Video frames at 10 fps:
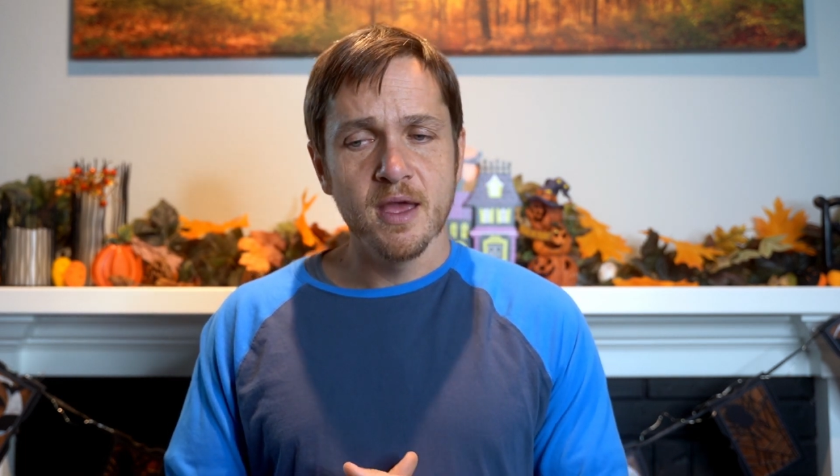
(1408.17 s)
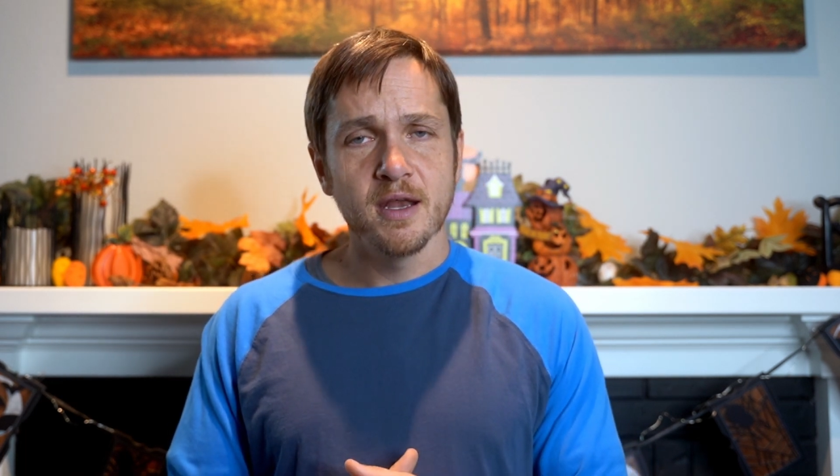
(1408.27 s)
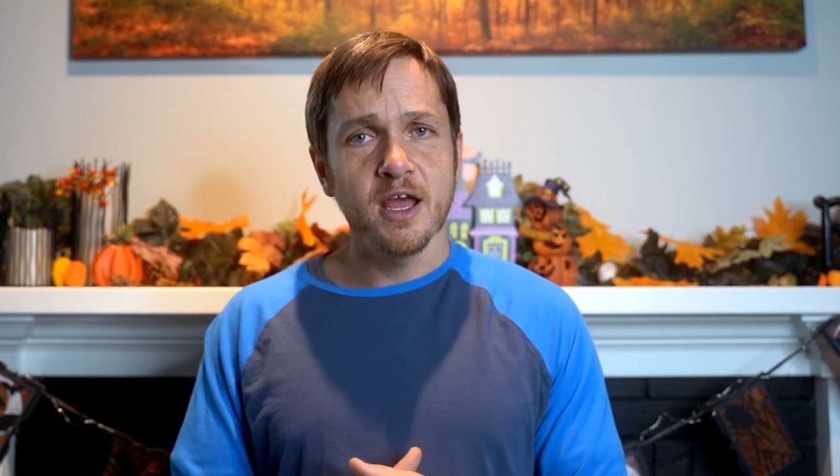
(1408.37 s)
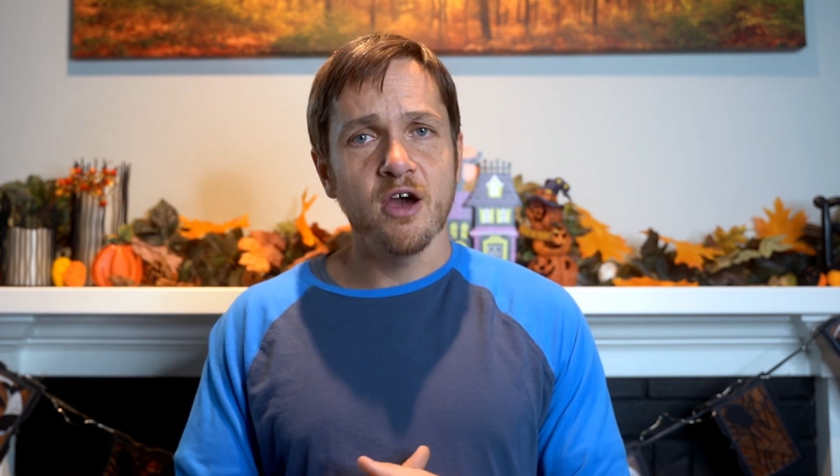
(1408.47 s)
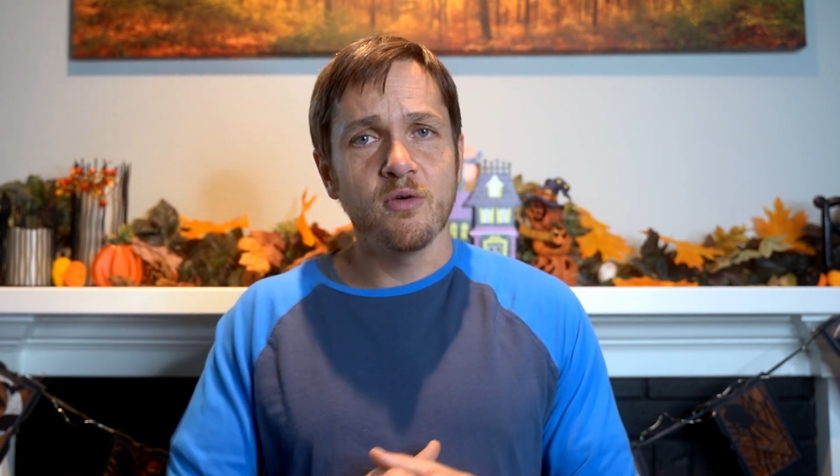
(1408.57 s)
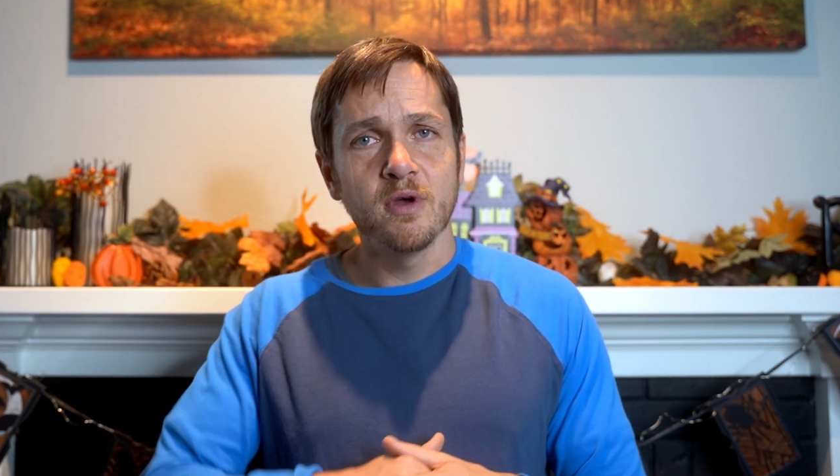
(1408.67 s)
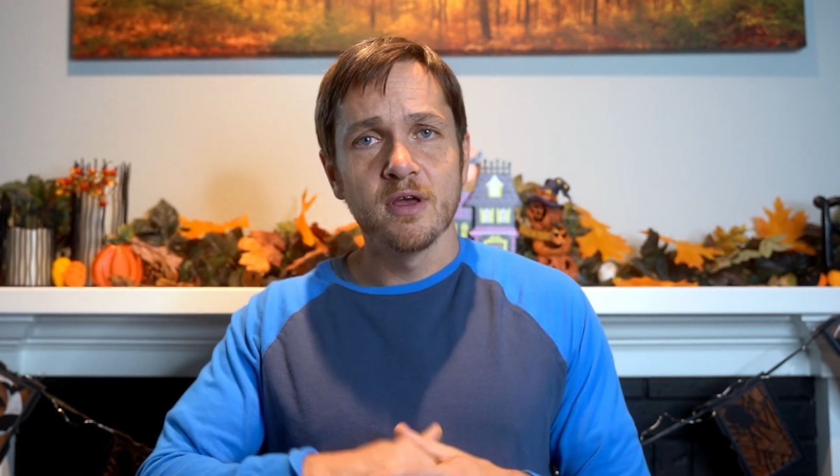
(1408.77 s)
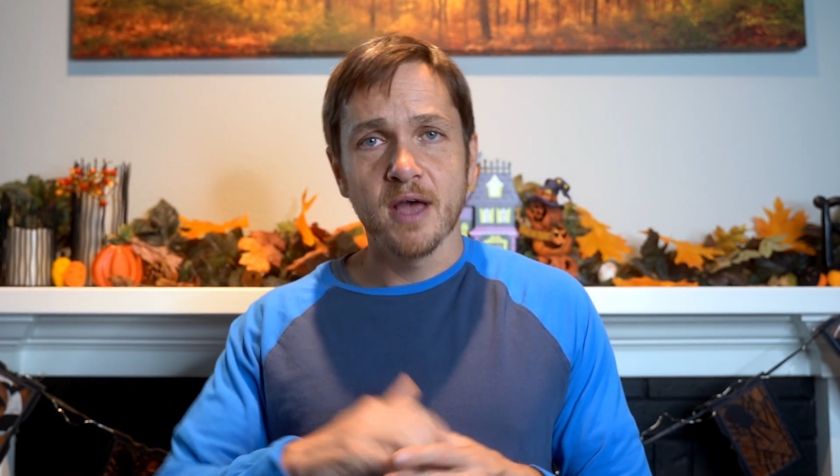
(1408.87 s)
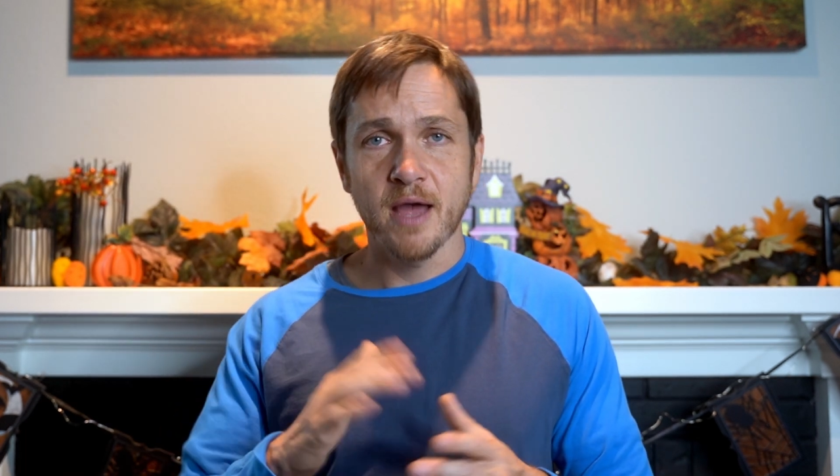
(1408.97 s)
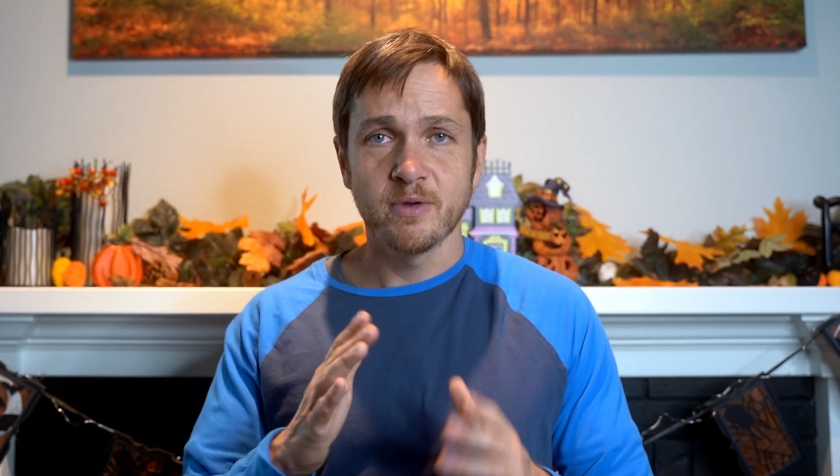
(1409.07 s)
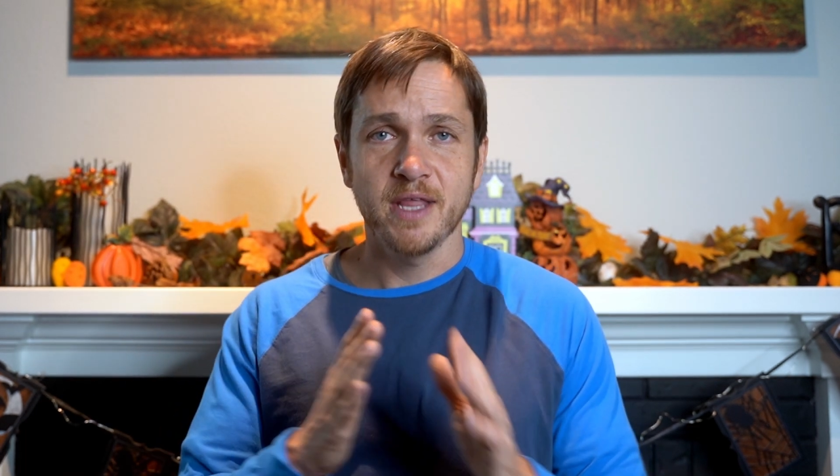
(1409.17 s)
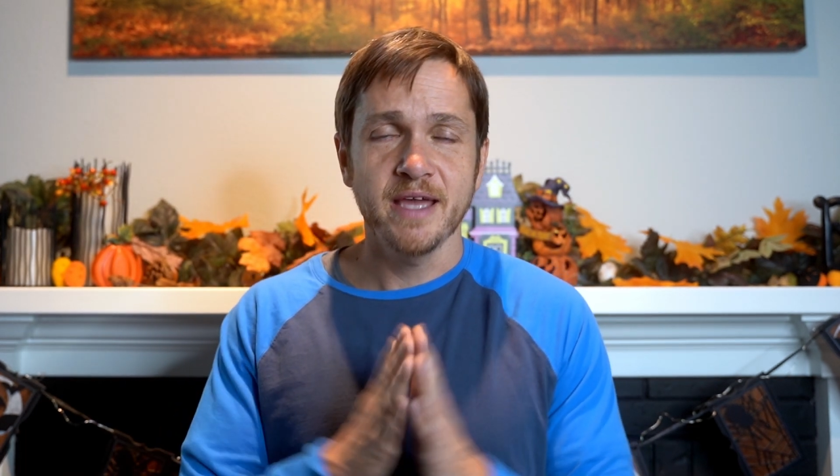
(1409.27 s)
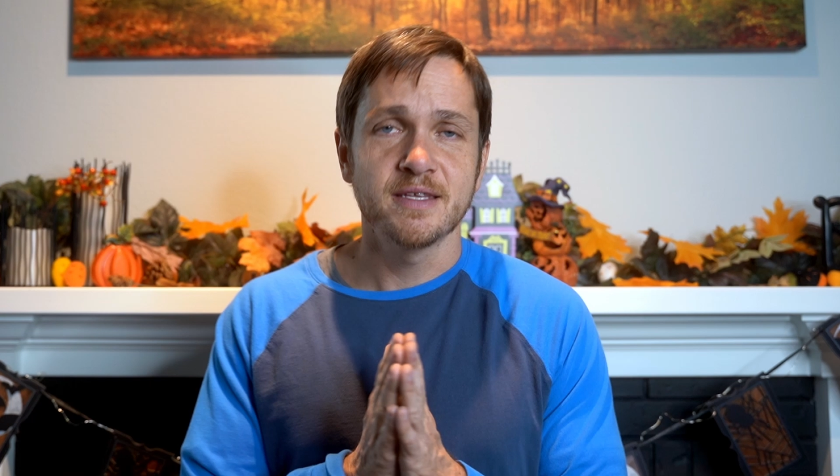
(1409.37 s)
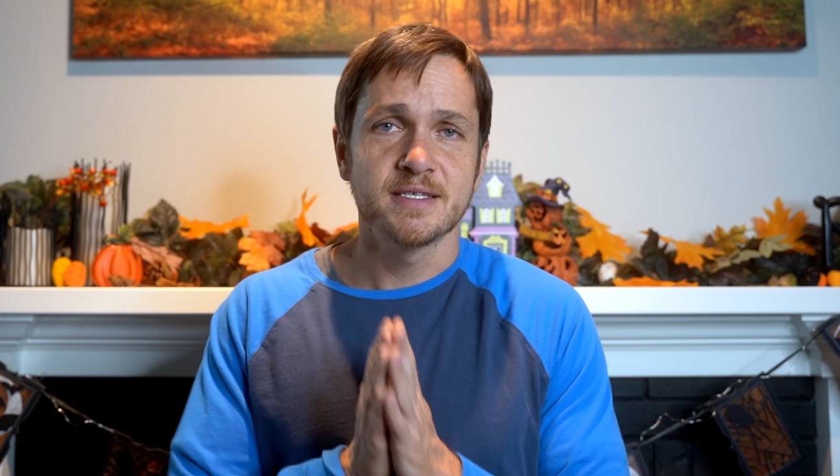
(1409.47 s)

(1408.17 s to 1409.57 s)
Now, I would like to